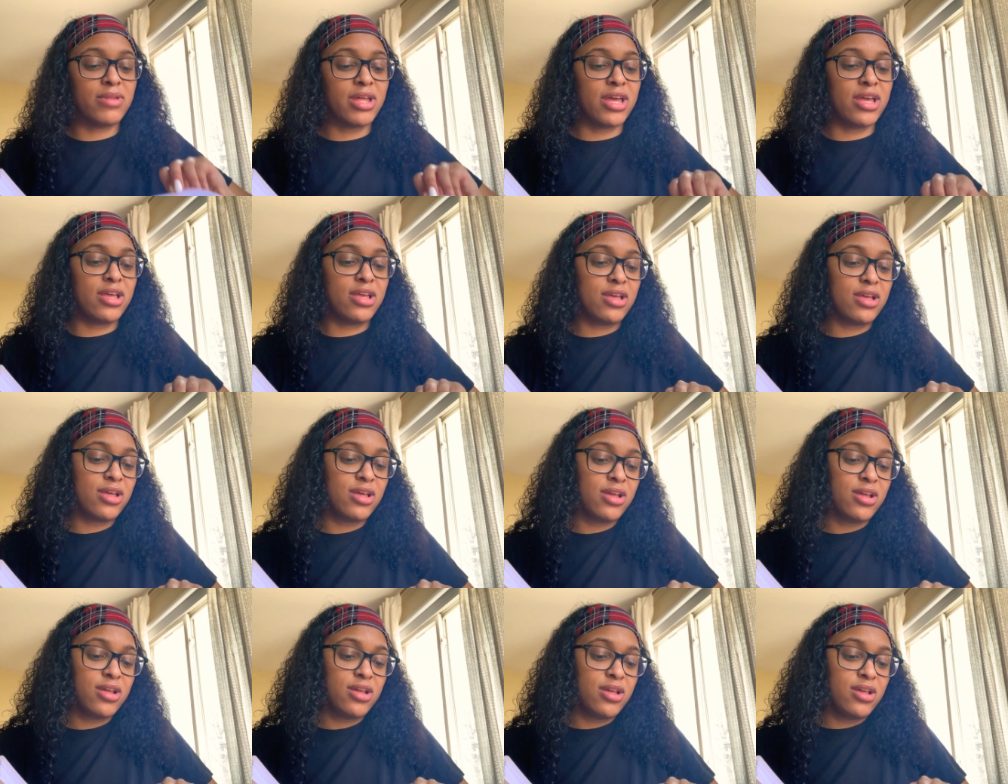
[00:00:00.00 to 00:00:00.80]
Like,
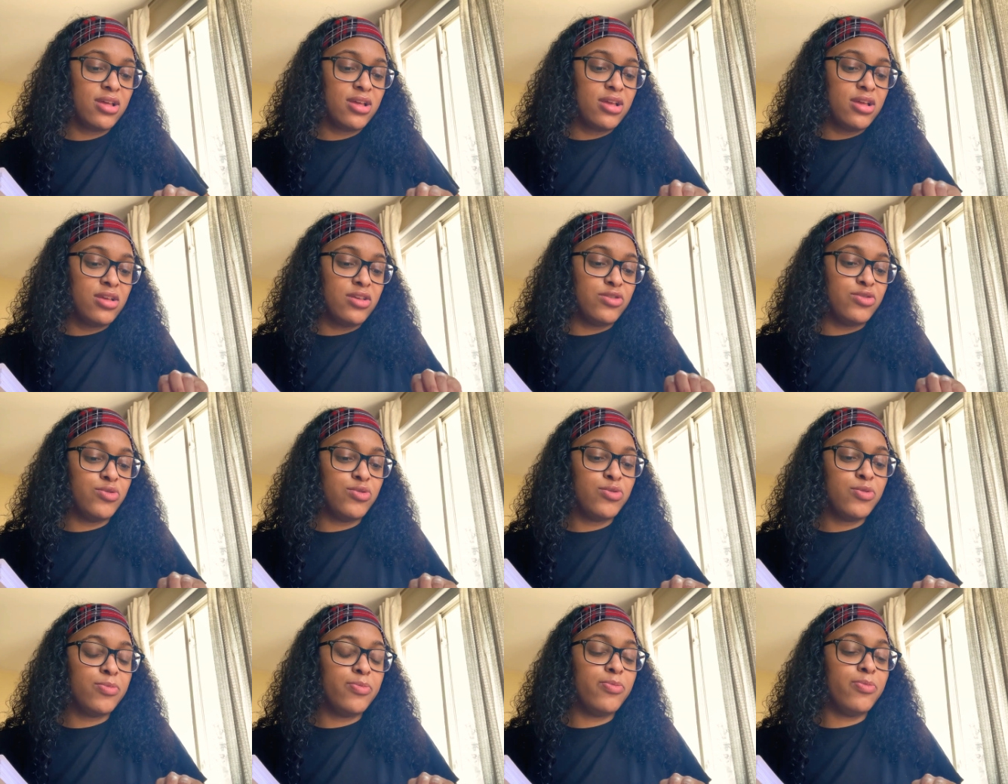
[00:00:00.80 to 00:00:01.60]

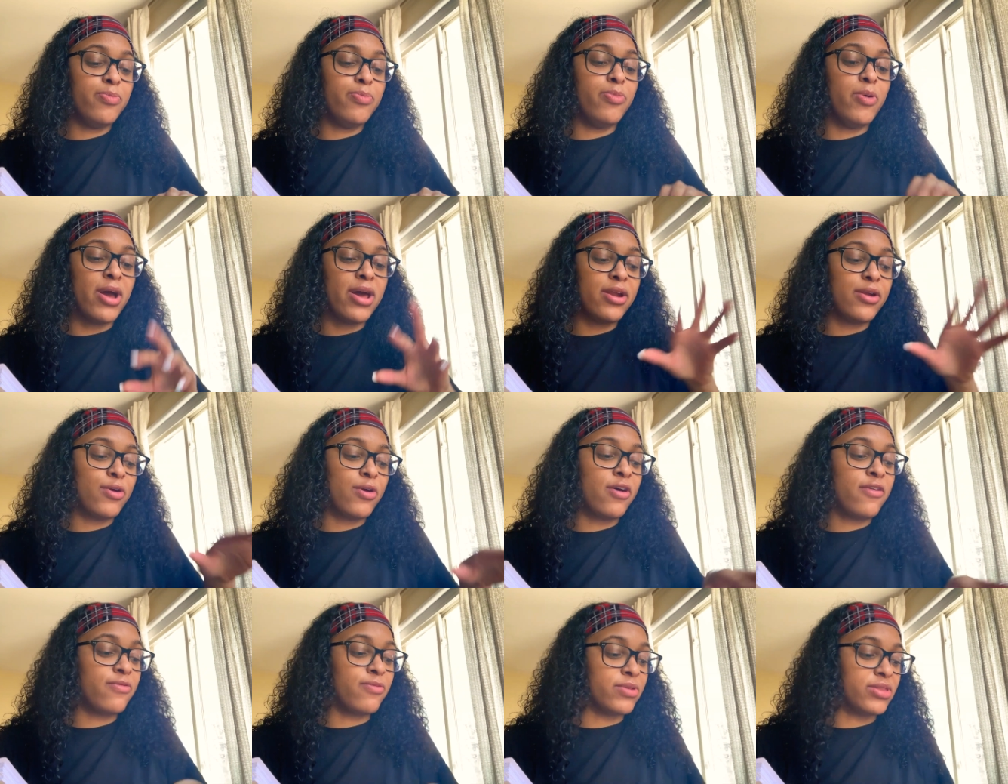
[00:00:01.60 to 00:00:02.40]
you better
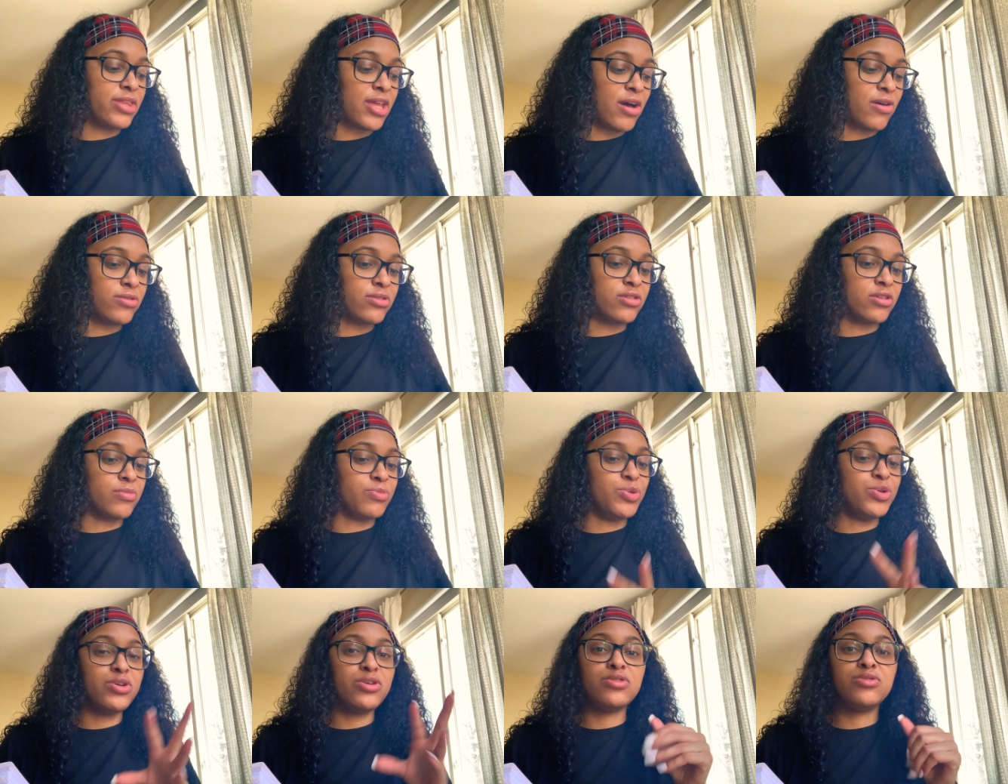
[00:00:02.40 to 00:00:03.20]
off without them.
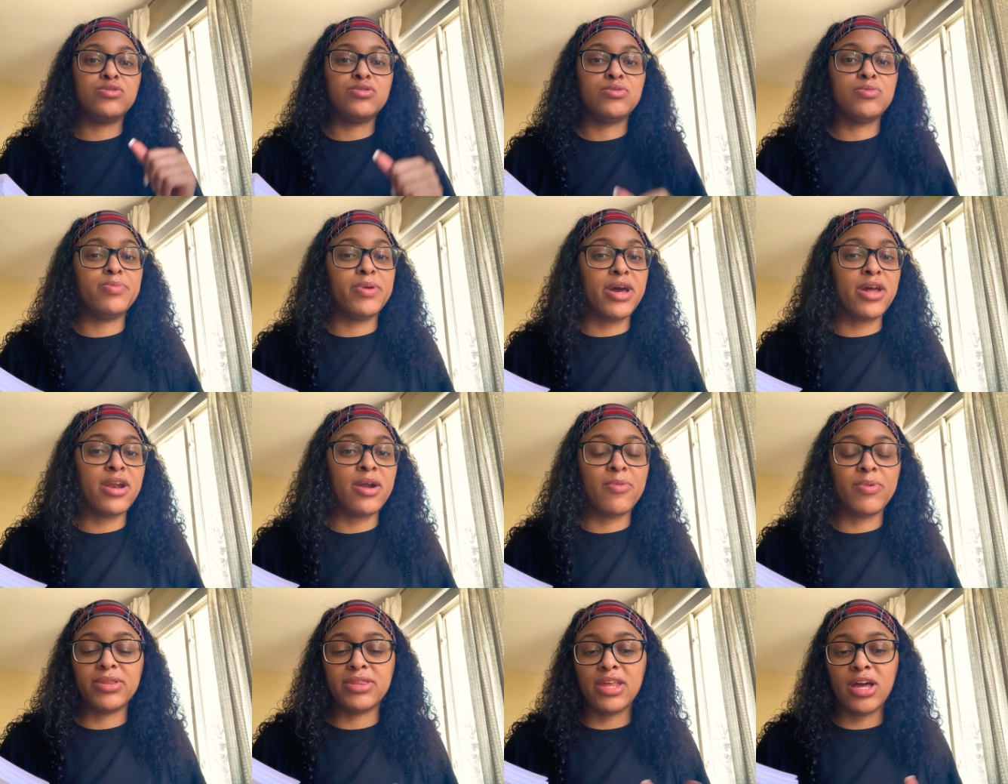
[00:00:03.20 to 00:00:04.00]
You could do better
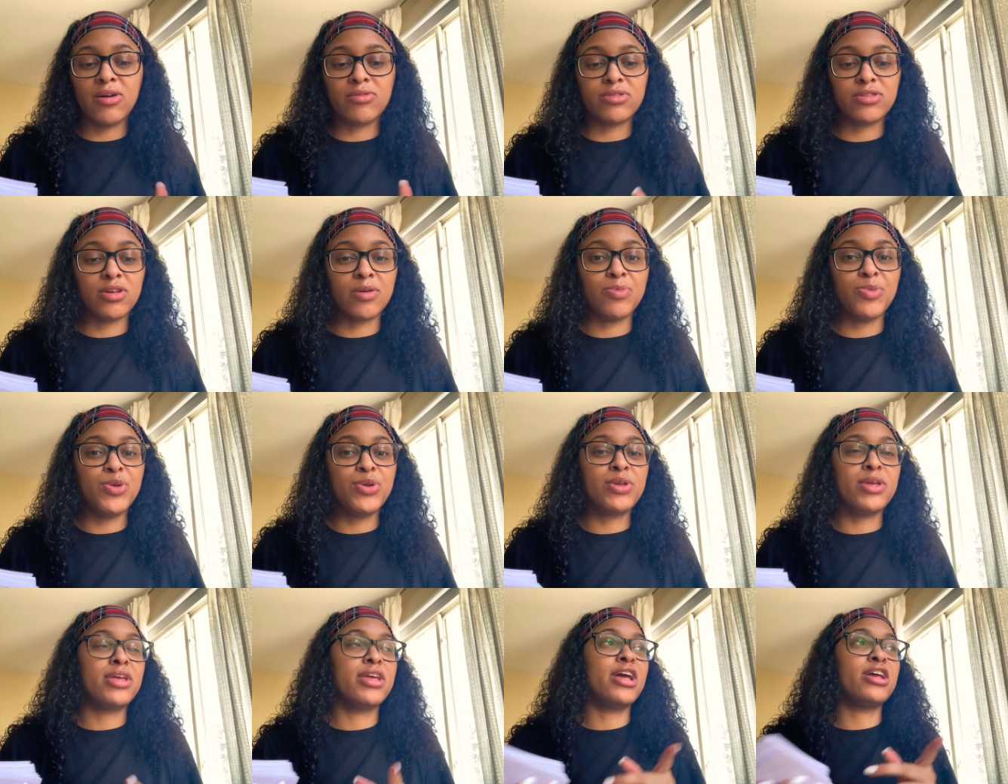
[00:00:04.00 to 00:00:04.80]
without them. You
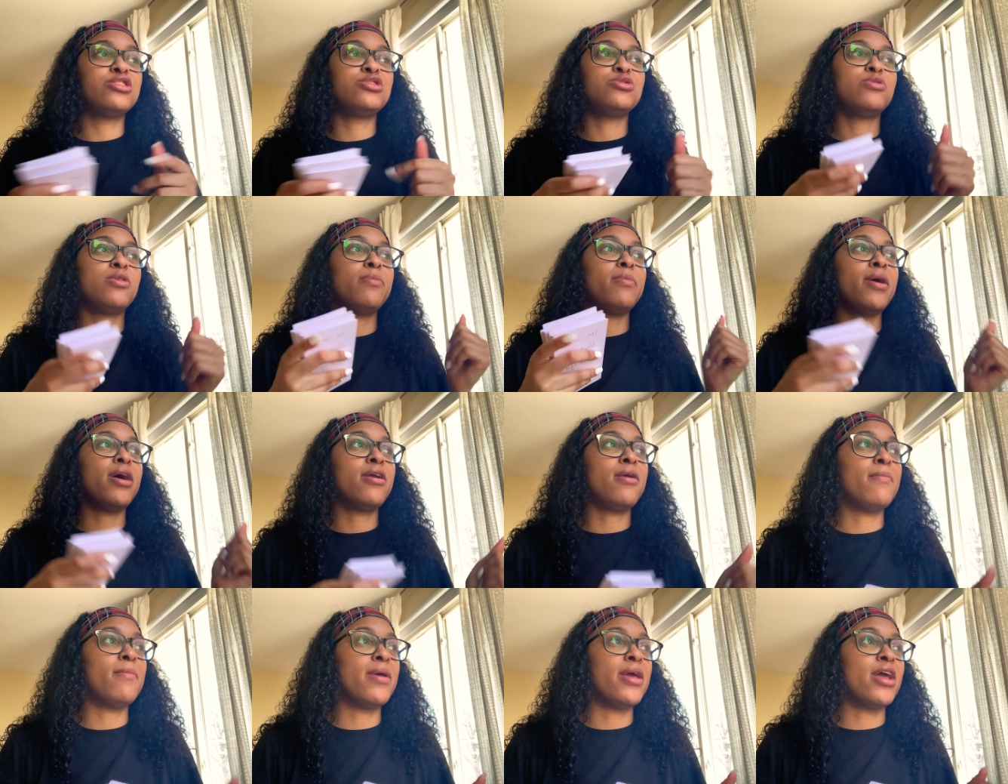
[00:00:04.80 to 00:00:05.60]
can get you a
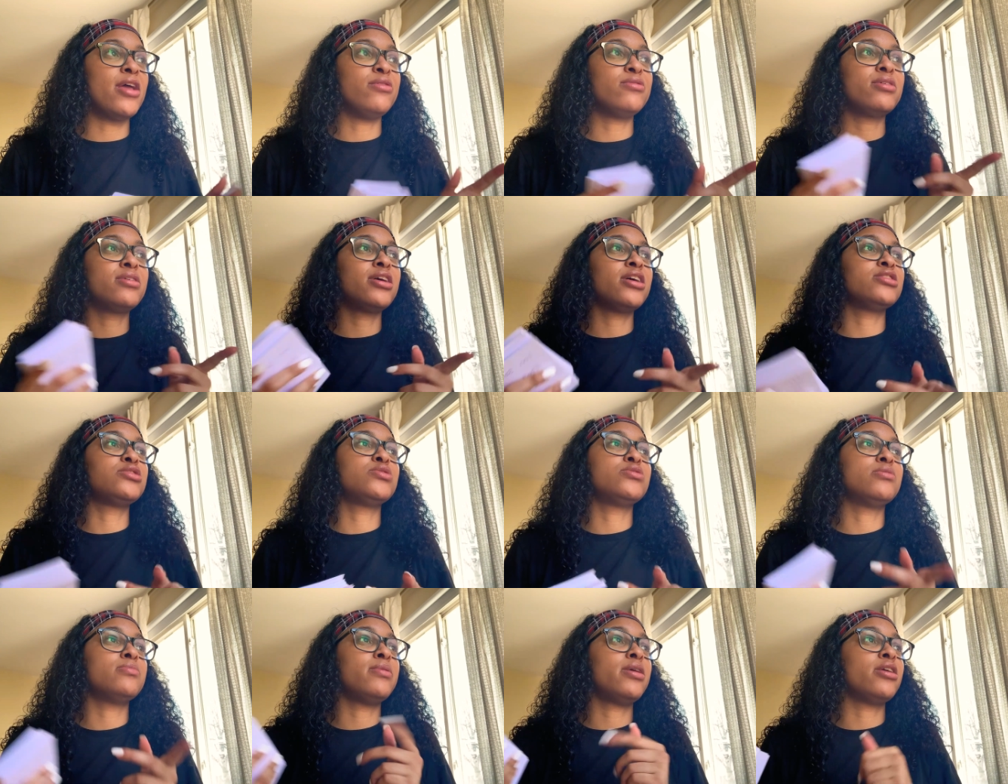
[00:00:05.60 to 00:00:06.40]
better man. You can get
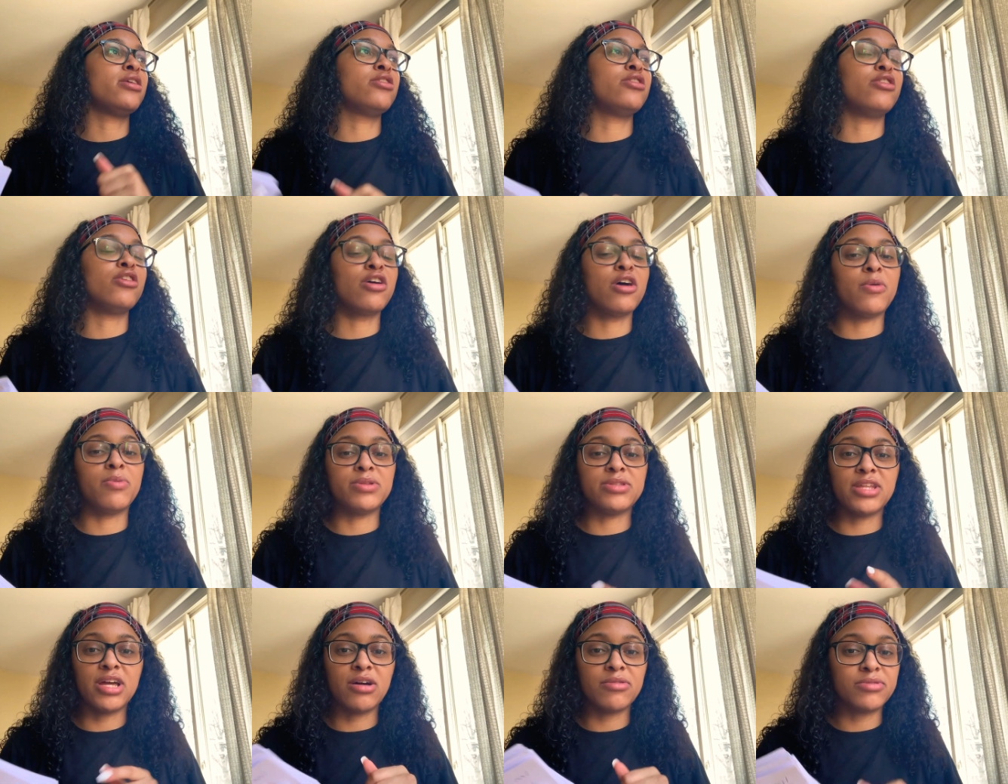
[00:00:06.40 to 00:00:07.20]
you a better girl
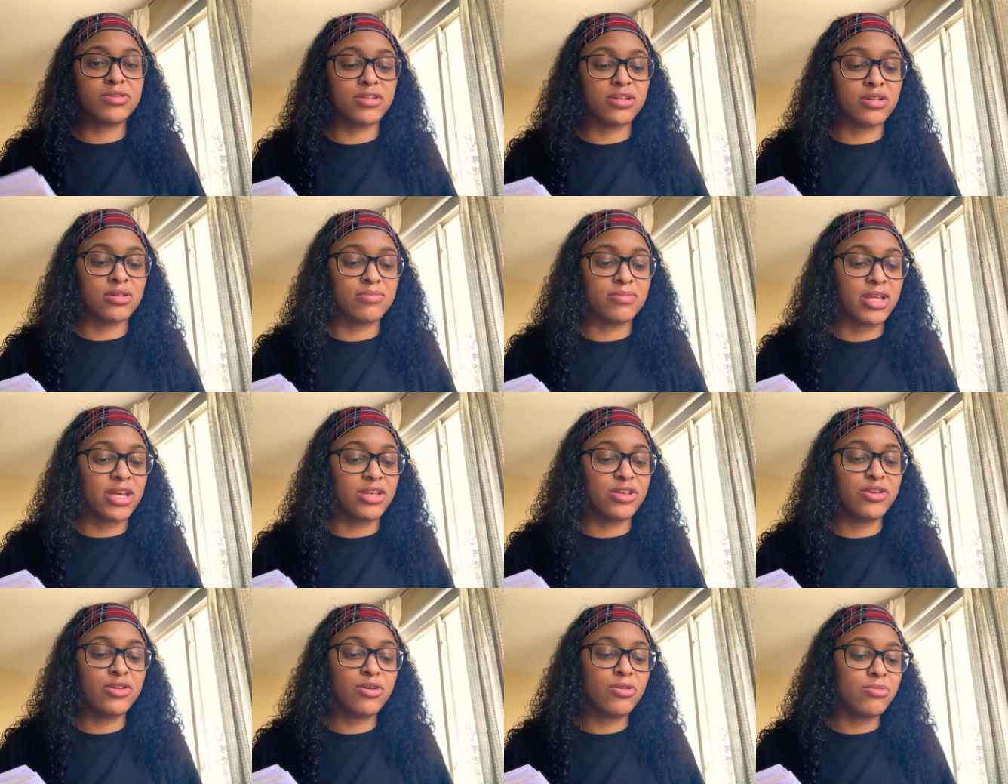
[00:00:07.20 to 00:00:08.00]
without them. Like,
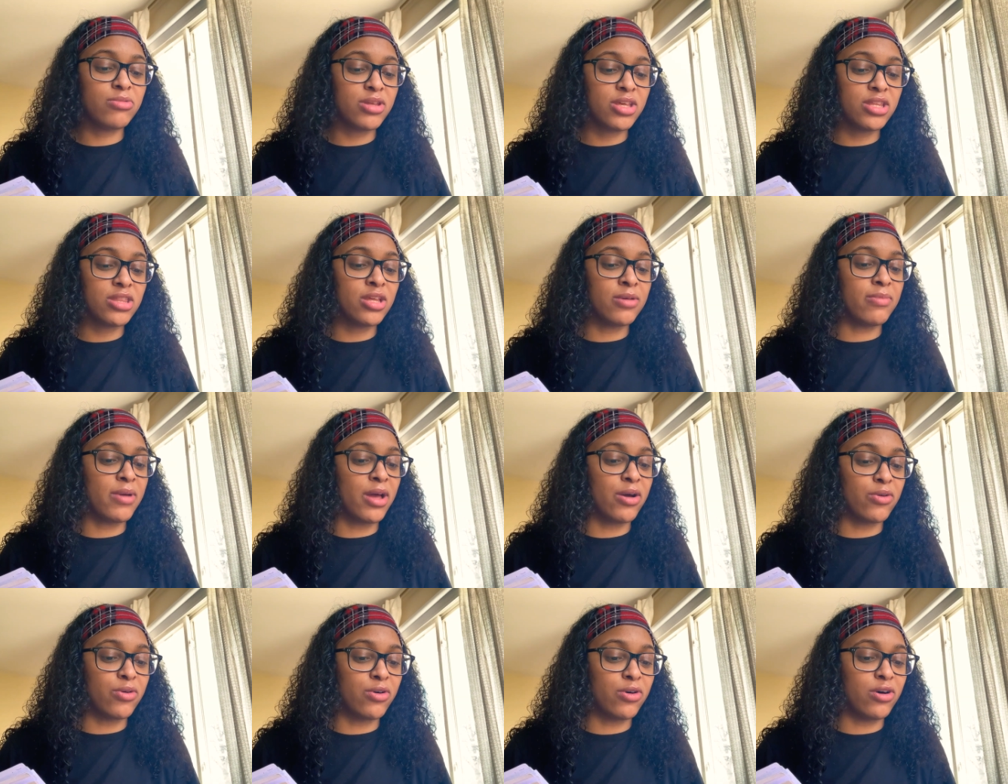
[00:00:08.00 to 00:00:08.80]
you don't need them
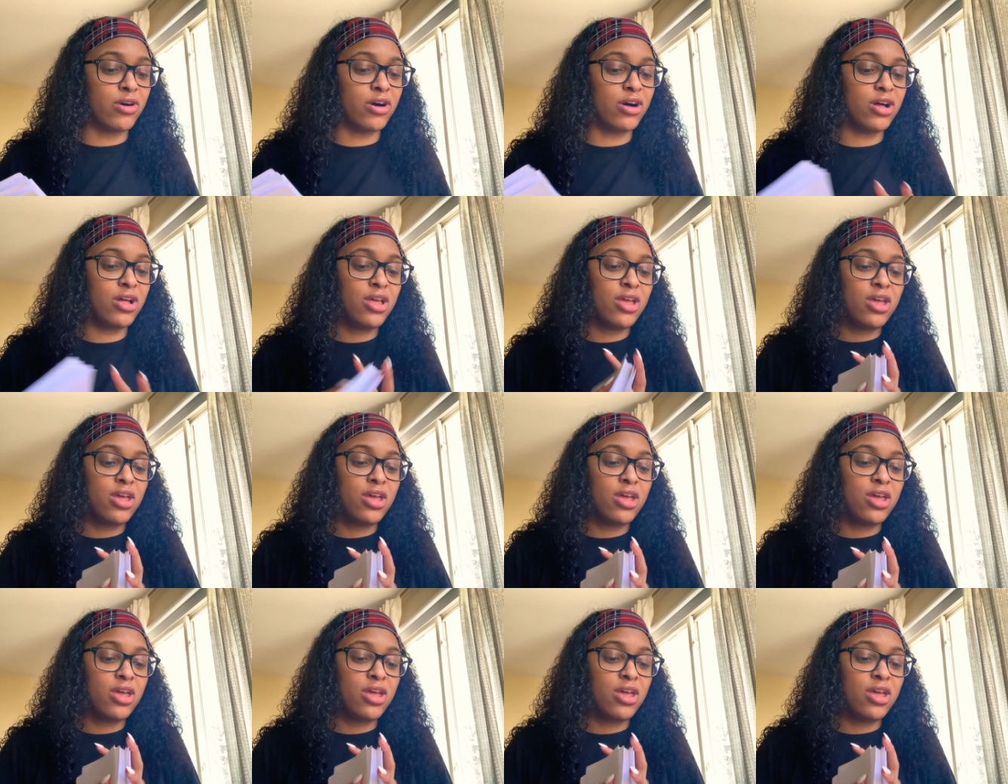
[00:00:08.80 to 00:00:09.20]
at all.